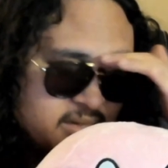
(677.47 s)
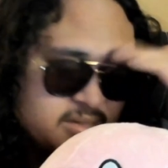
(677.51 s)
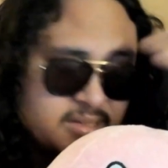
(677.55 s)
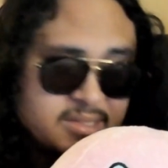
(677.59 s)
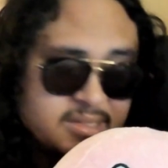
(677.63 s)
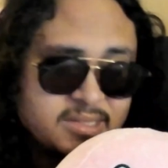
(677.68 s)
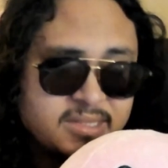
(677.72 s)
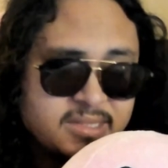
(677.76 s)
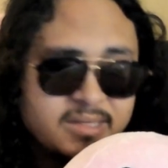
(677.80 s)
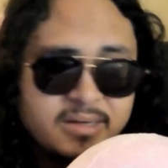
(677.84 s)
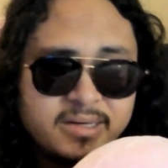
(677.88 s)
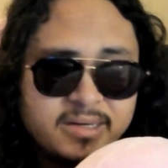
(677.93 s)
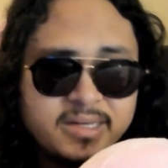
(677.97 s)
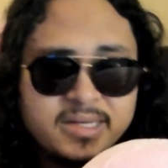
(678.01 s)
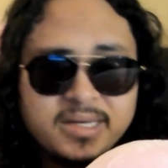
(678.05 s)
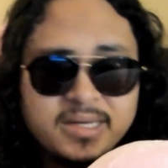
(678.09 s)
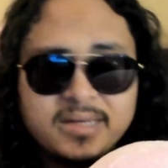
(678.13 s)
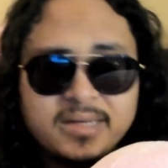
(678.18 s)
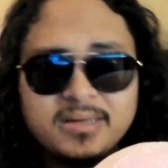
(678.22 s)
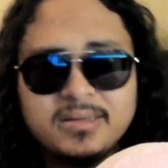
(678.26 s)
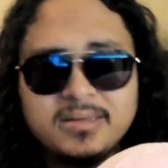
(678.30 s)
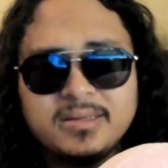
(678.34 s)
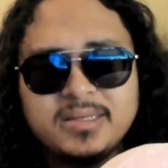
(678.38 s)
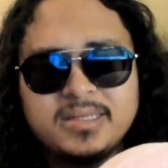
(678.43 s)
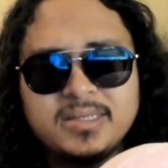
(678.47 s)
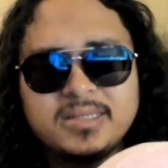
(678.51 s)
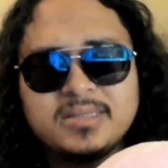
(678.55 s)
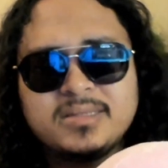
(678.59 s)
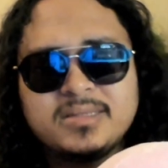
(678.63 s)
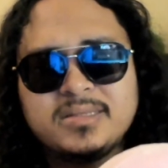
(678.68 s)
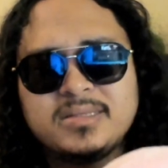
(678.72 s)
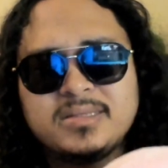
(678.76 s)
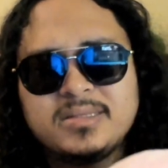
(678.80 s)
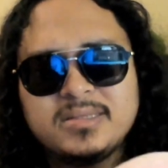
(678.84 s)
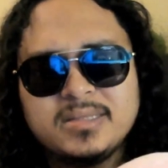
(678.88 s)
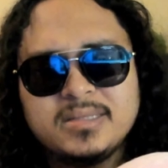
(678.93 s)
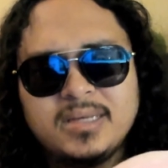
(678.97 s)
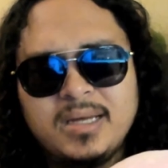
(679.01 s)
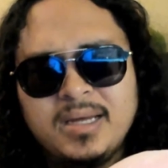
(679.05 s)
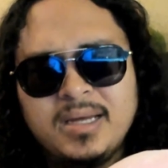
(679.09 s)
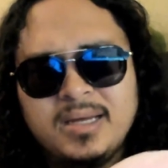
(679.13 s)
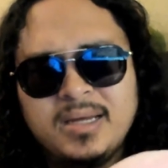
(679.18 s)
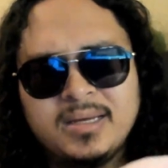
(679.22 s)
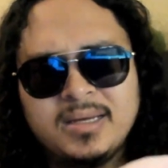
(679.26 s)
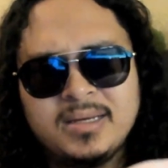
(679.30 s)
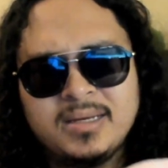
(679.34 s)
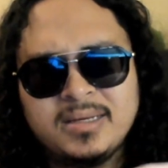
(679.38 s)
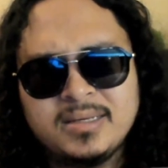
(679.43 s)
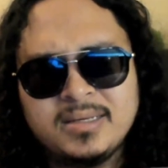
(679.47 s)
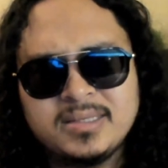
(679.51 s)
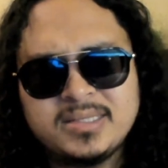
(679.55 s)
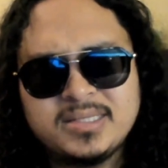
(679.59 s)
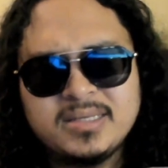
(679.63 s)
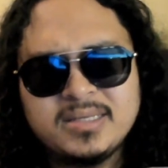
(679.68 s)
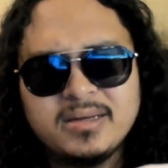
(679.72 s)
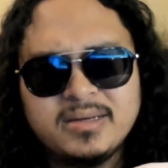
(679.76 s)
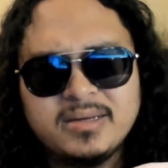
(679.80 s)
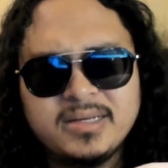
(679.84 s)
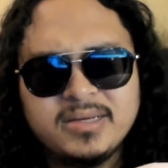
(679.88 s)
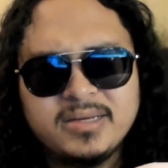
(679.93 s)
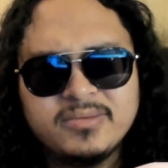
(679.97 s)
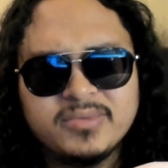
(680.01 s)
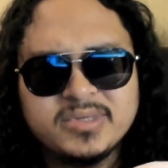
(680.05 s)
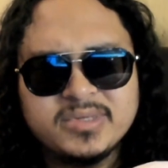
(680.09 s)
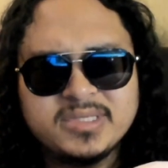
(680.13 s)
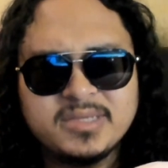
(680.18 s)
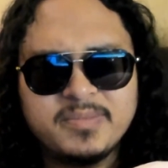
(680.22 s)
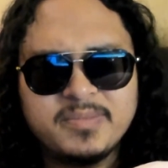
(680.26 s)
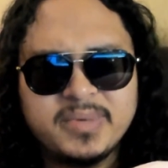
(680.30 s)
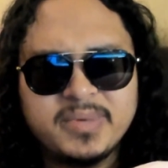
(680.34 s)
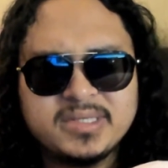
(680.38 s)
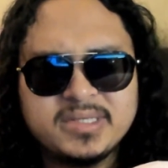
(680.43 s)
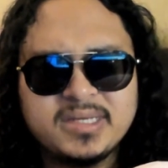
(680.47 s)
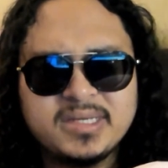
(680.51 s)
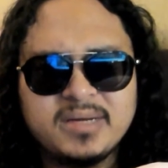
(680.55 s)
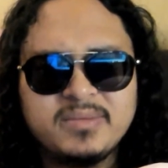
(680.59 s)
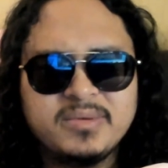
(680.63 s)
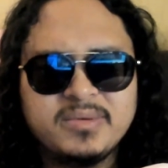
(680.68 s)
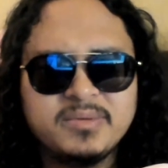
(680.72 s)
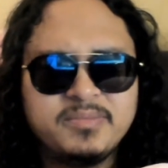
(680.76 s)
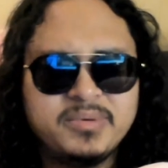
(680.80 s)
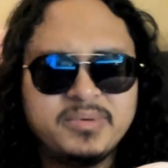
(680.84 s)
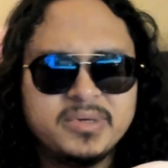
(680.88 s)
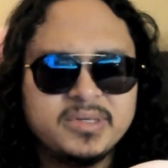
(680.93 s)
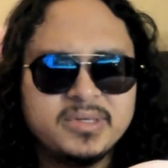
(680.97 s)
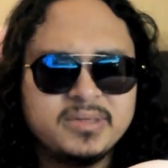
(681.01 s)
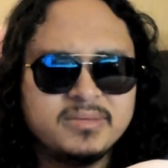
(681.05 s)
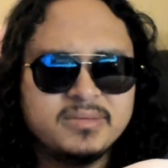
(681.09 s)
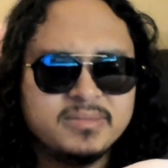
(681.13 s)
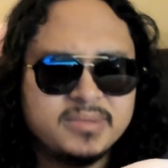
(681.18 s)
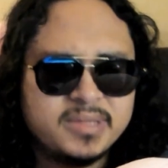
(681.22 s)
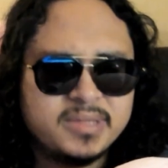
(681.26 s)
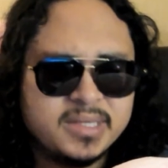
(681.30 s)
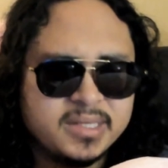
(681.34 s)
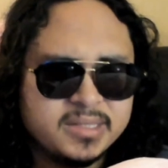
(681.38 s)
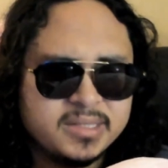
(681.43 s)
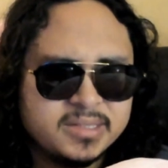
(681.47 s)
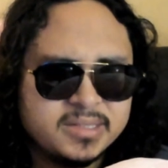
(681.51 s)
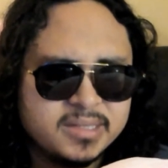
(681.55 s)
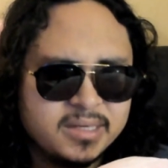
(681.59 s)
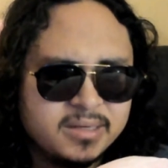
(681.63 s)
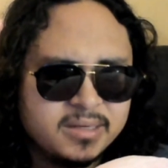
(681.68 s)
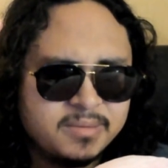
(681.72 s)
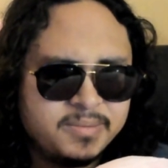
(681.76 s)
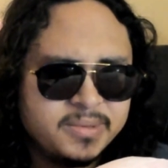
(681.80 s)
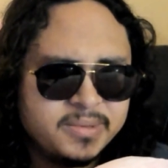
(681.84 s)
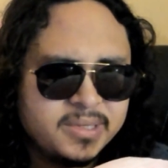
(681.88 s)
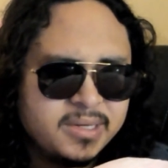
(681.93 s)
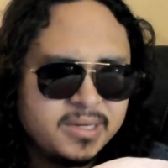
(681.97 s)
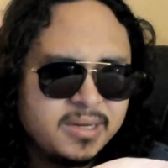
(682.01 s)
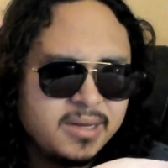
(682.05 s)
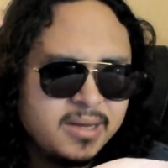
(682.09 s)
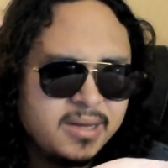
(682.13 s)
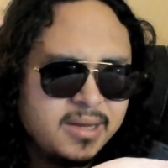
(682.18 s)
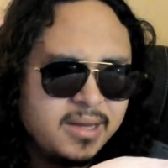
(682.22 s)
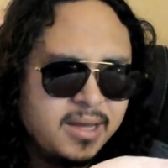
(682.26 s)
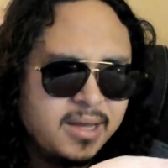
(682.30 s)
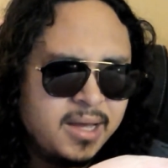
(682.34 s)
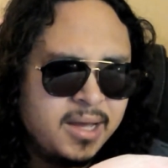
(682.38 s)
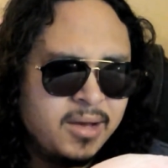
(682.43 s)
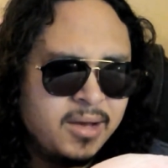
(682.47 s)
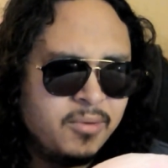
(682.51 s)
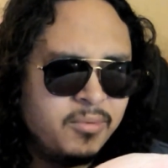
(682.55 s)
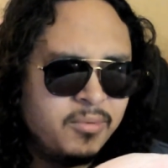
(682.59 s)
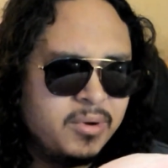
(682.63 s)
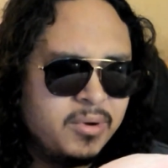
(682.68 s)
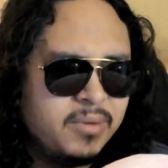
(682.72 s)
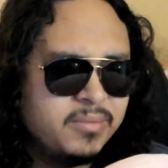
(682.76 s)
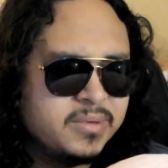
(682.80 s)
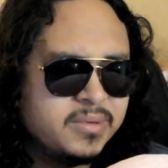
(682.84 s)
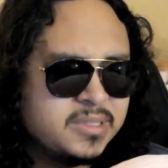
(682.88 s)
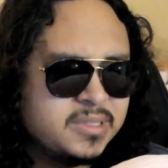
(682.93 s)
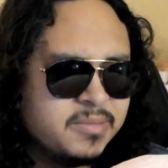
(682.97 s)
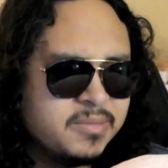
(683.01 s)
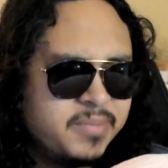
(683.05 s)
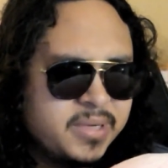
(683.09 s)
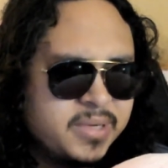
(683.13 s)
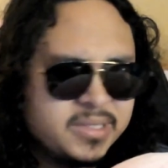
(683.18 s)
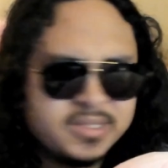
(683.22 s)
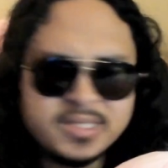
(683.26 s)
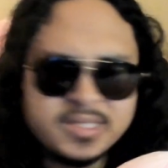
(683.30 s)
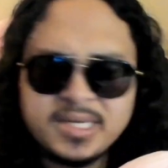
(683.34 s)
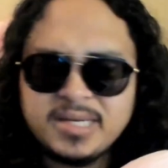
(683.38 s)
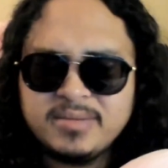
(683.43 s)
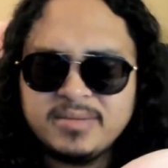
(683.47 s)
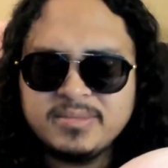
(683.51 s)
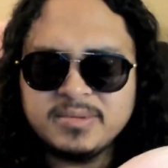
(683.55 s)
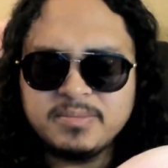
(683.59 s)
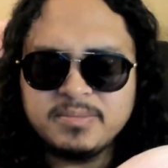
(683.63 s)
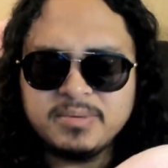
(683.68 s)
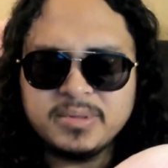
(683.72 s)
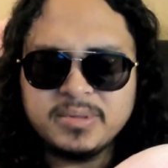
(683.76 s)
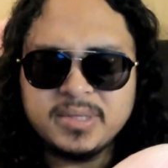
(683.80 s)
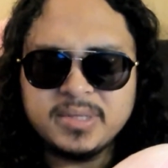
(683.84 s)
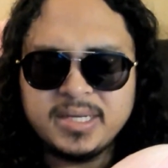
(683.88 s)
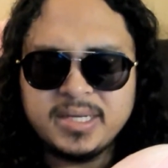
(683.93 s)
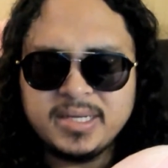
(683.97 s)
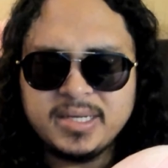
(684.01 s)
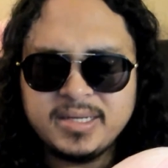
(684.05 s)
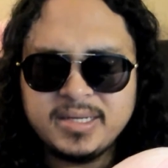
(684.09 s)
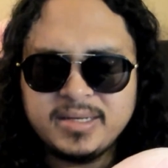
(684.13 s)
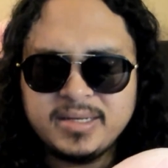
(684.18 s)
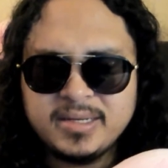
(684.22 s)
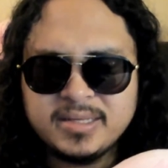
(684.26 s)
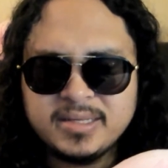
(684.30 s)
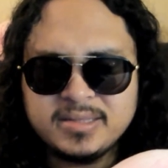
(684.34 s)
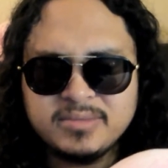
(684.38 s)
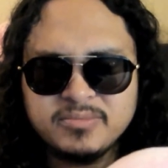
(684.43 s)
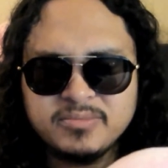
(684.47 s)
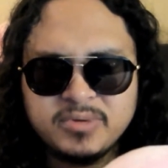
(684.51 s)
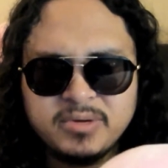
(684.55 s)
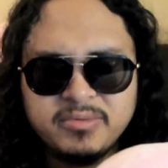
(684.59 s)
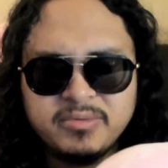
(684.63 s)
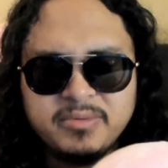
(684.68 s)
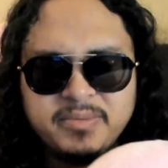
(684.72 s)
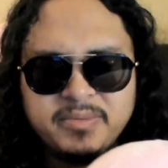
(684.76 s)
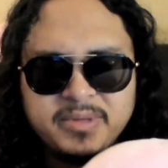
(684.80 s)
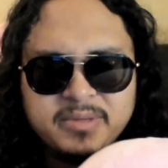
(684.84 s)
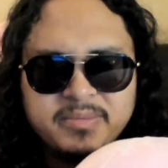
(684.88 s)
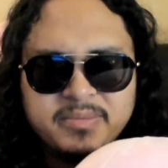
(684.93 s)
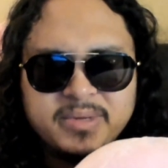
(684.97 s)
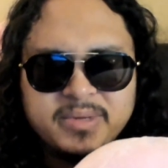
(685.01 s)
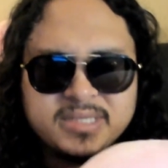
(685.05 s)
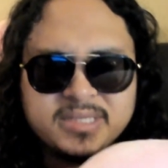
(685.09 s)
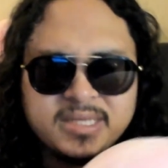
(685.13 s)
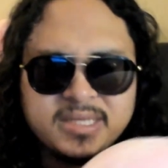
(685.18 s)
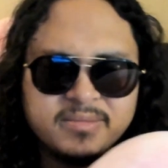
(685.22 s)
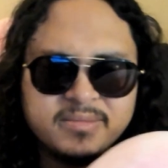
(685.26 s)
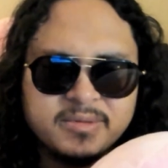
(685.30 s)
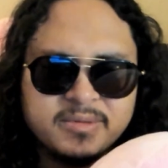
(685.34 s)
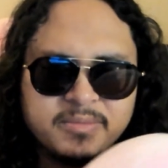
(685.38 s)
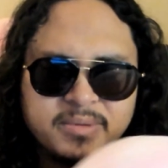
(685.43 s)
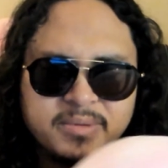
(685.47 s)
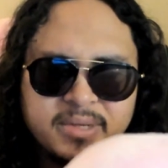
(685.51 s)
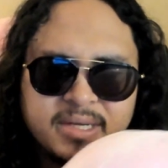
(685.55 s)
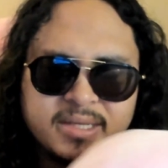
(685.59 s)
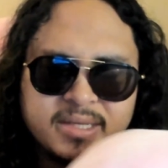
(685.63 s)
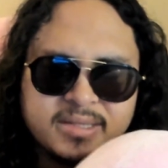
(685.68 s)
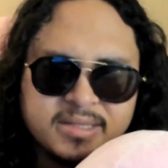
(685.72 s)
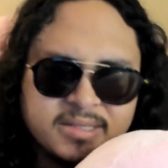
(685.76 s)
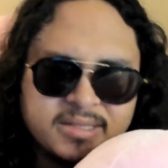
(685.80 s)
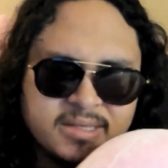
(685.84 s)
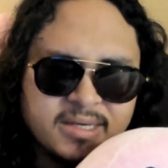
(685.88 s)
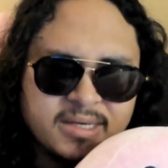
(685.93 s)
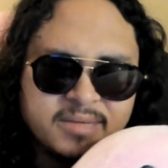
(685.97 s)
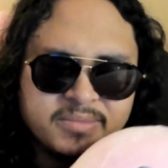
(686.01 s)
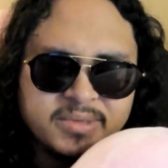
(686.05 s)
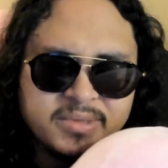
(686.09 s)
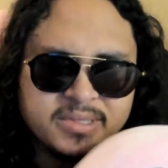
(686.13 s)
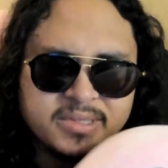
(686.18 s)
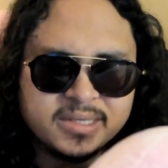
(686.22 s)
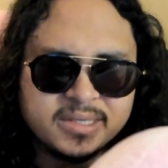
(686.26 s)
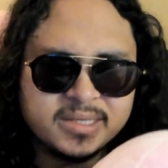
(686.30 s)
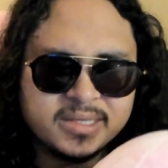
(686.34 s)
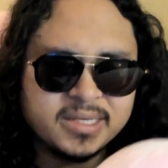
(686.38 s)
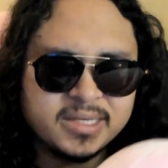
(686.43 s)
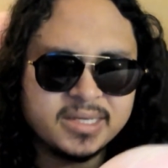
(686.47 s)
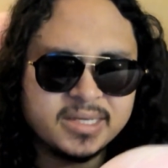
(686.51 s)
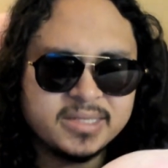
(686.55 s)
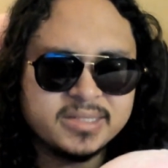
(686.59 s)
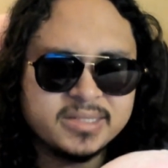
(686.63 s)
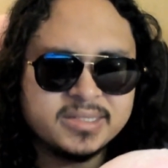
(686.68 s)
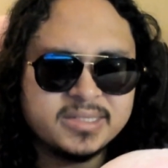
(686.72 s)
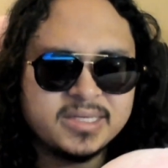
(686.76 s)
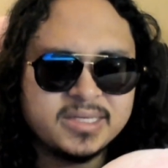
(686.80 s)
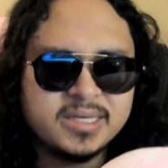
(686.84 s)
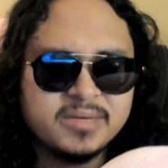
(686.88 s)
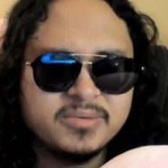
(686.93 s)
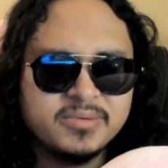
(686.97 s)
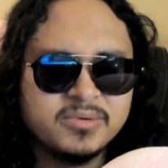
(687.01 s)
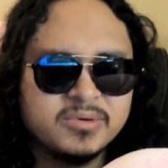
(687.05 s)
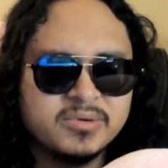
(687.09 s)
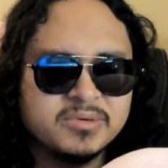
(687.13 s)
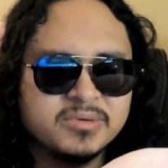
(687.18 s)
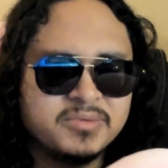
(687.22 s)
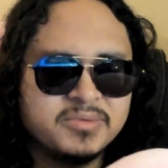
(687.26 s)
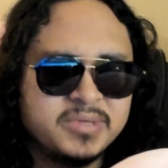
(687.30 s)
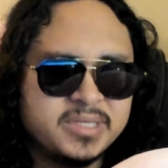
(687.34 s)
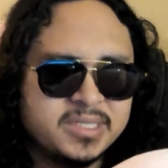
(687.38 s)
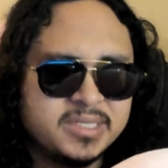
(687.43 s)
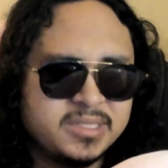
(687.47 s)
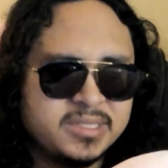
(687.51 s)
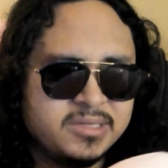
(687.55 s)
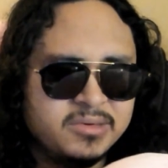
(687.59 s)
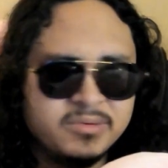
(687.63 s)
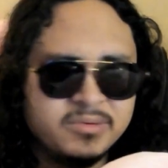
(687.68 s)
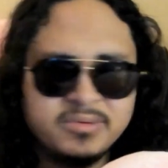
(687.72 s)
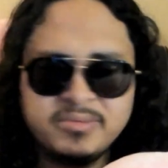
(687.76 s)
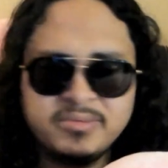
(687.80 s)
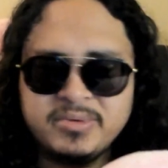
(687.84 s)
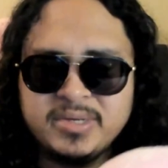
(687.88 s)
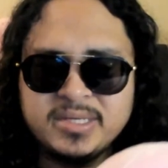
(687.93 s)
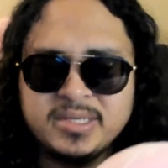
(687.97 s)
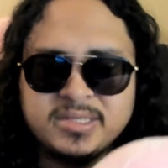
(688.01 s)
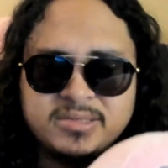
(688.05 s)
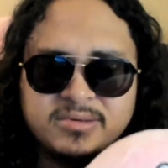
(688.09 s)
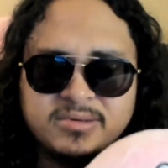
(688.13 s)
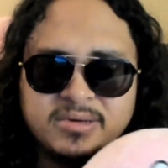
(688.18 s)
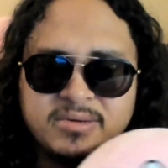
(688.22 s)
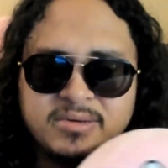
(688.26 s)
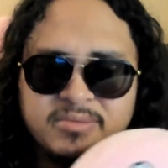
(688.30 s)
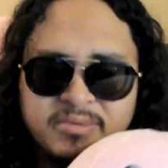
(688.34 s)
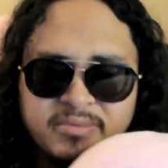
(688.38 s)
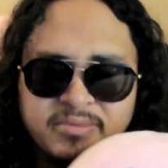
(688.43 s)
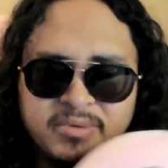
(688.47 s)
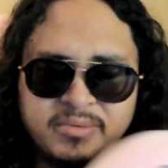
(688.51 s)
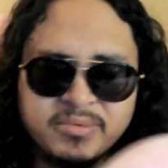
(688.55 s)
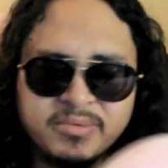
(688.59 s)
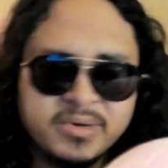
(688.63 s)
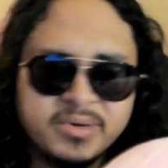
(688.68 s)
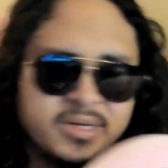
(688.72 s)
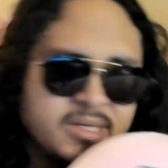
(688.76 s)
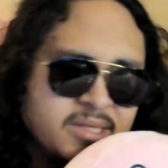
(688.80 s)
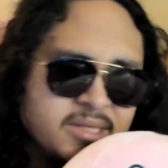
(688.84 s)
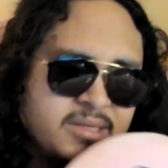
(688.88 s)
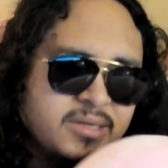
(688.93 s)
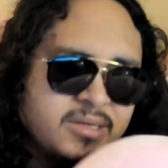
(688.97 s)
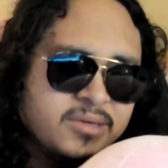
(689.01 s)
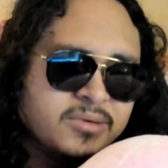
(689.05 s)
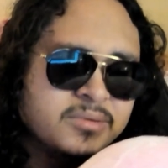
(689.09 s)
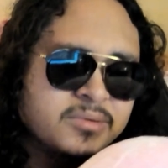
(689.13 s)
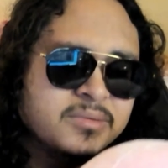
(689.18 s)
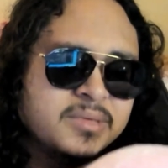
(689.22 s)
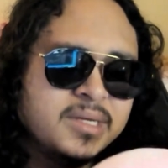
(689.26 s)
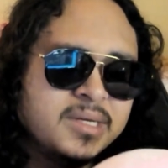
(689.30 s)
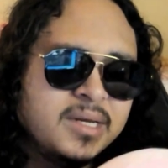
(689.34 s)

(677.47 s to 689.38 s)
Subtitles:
just studying analytics, studying when's the best time to put things up, what was the best game to play, what would be the best game to play at the time, things like that. Instead, of course, we just do what we enjoy, what we want to do.